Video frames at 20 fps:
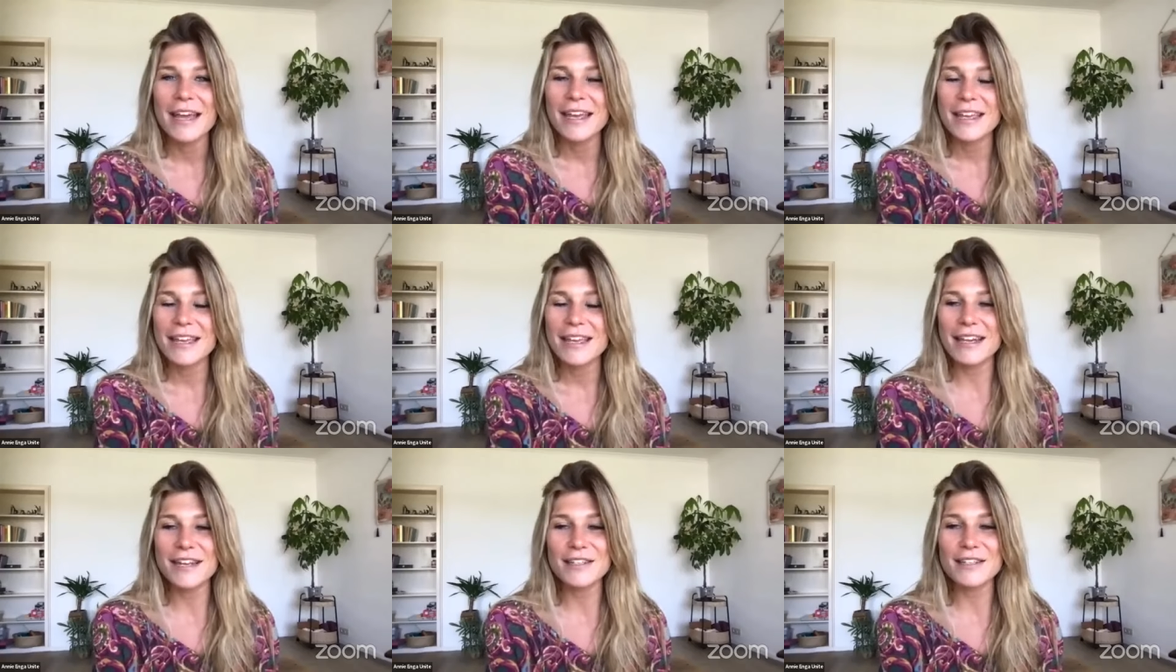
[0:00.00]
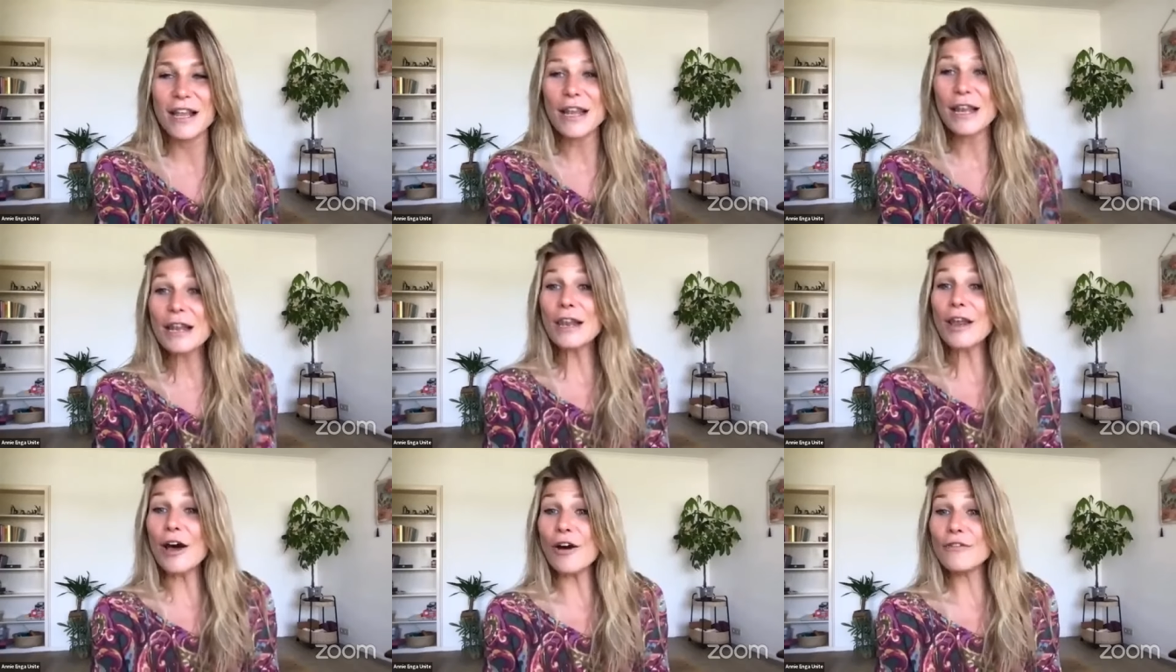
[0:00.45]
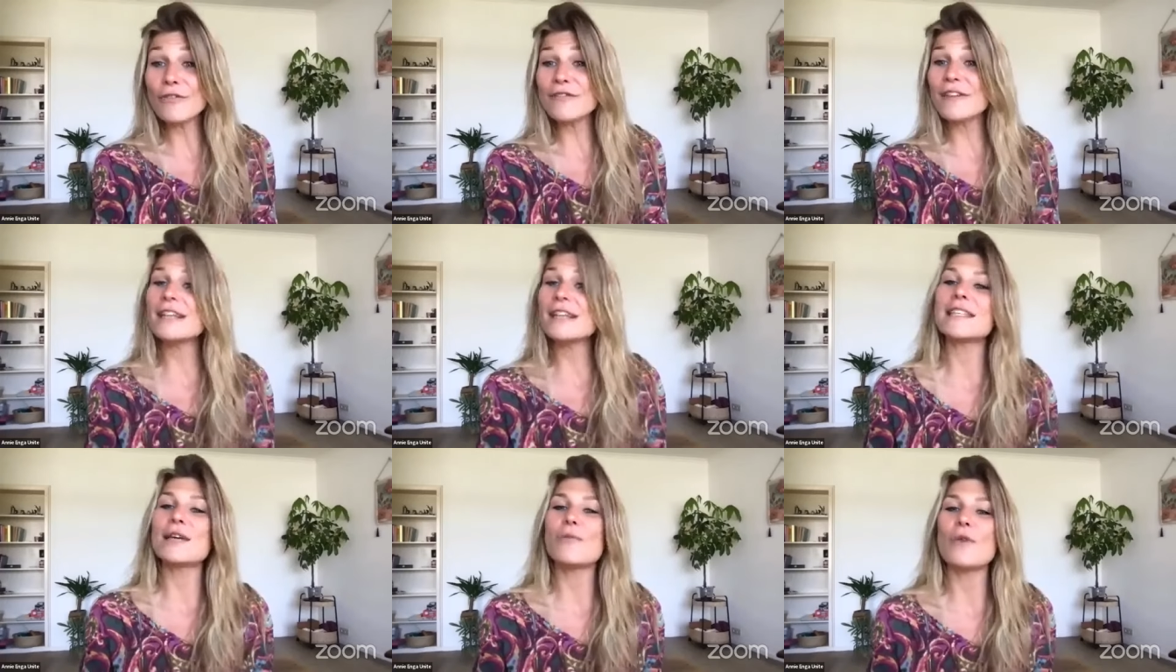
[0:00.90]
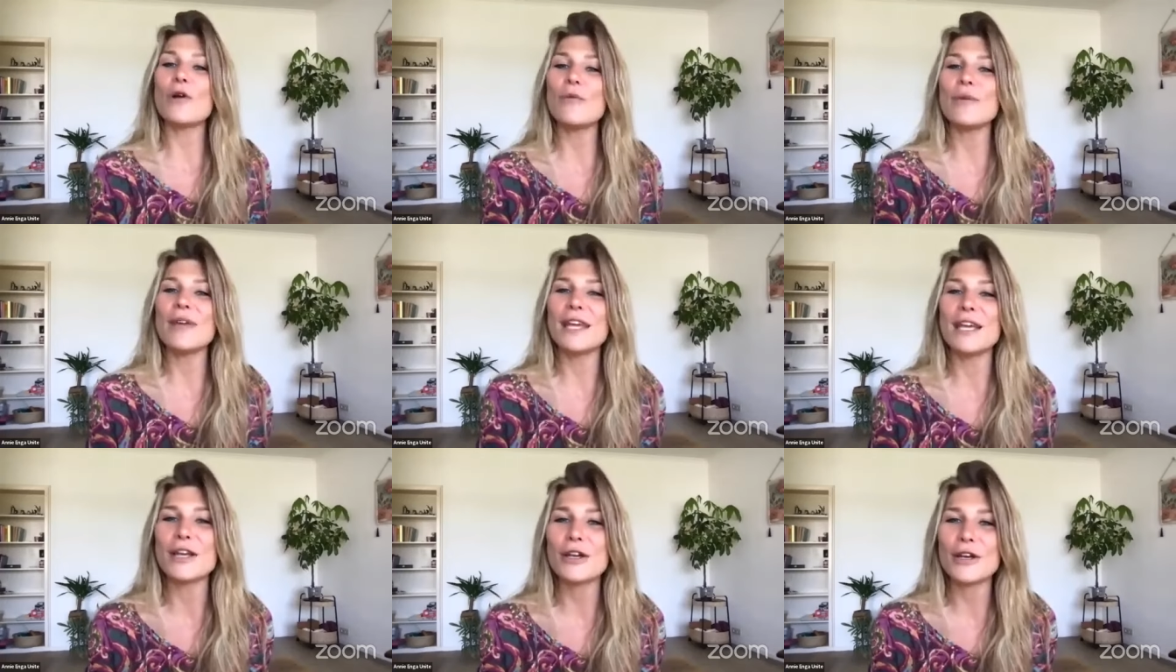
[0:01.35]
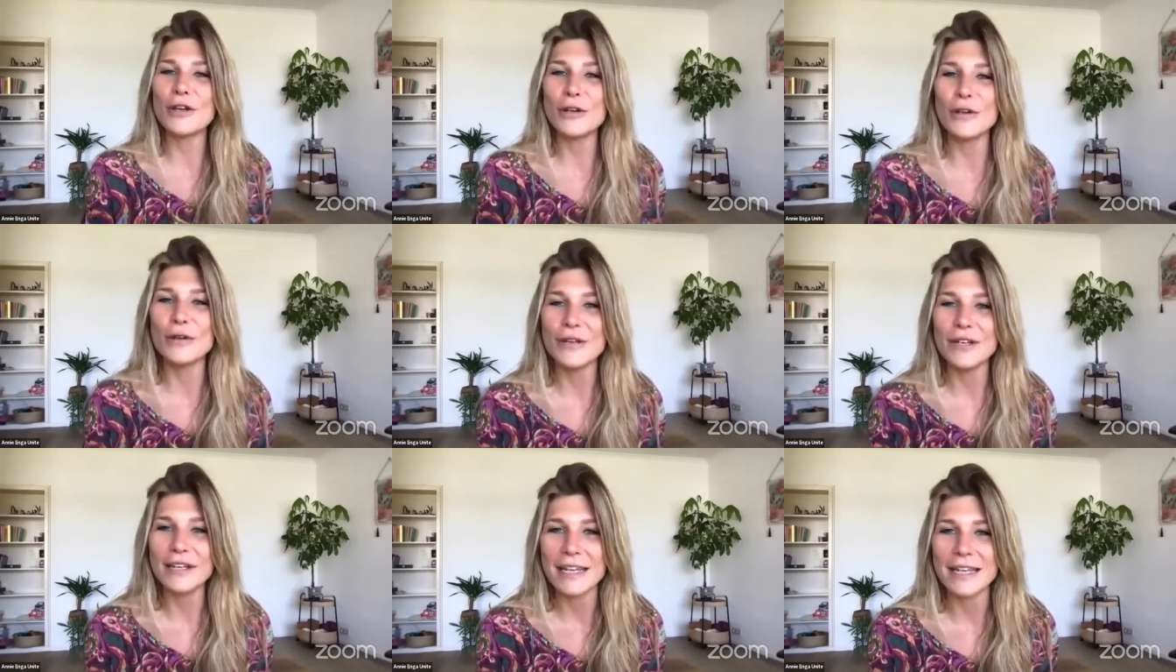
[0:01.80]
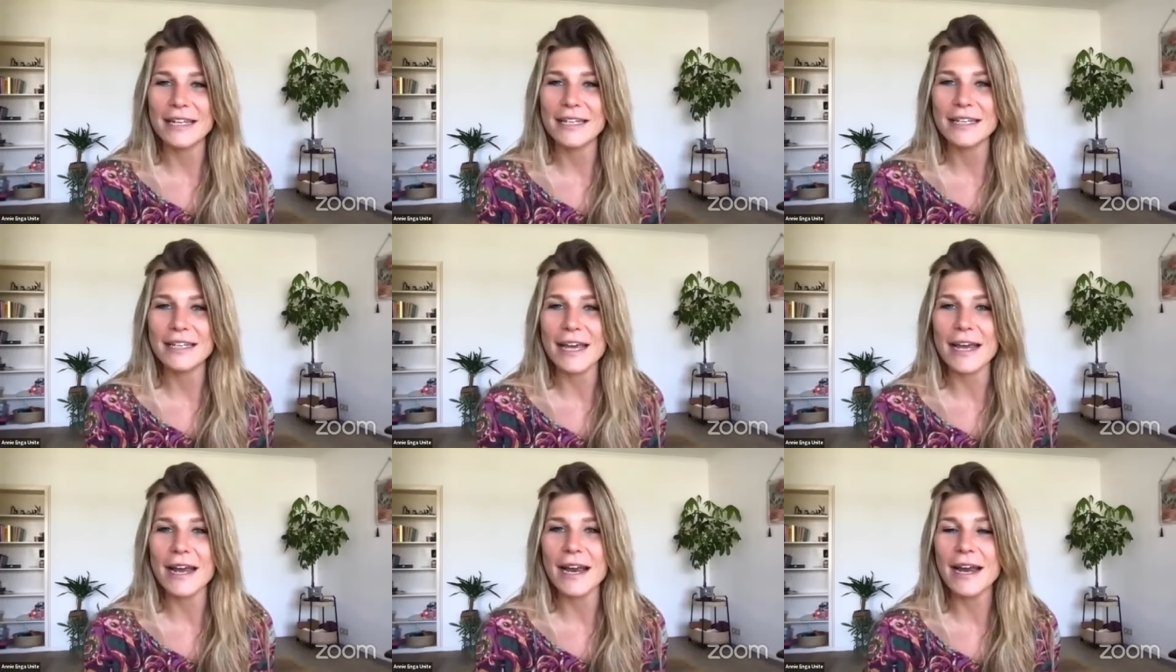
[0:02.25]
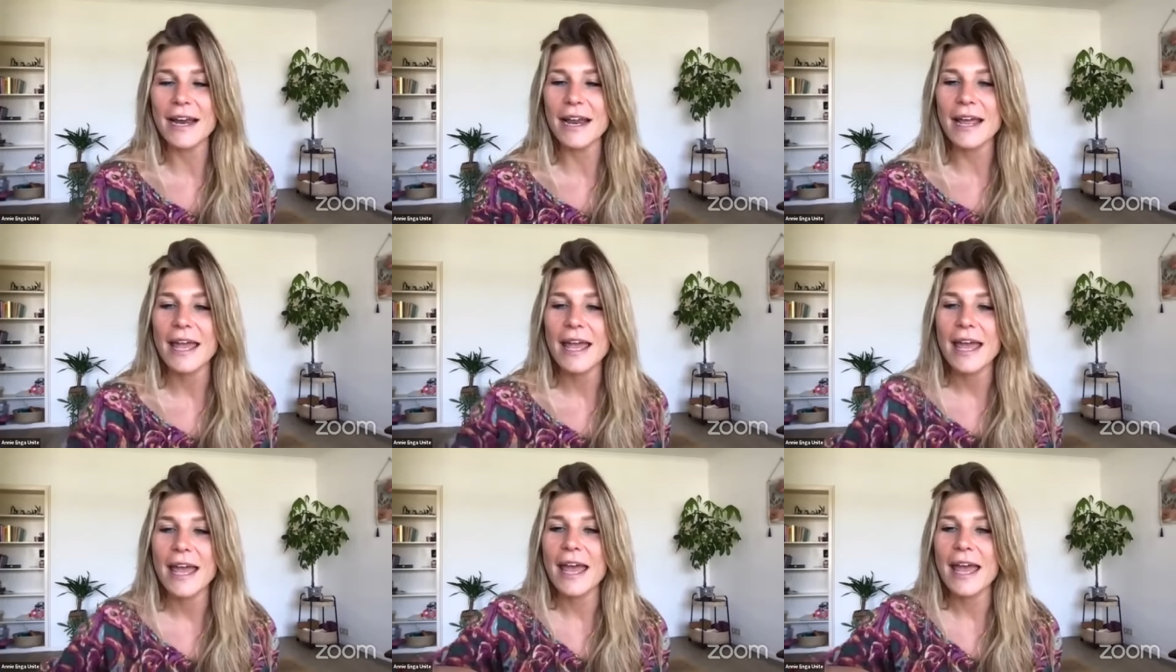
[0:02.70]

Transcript: Yeah, there's a lot of things that will be included in there.